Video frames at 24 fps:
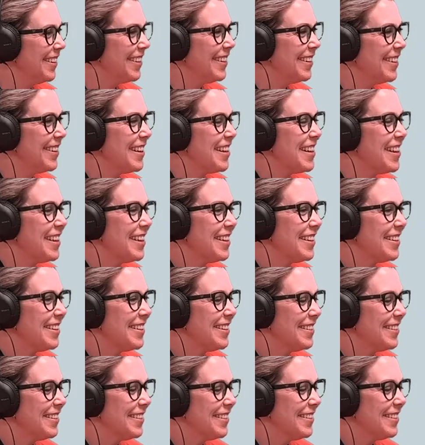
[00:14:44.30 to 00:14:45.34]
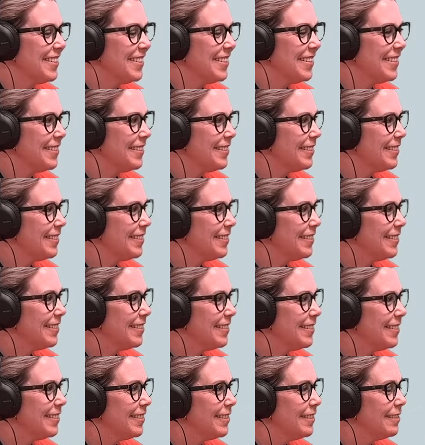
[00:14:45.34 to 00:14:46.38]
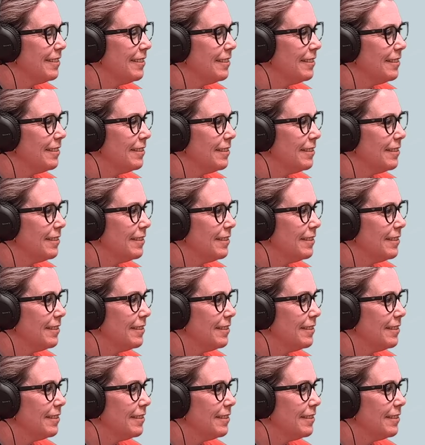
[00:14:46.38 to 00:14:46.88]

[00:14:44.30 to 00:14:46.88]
No words are spoken by the person on screen.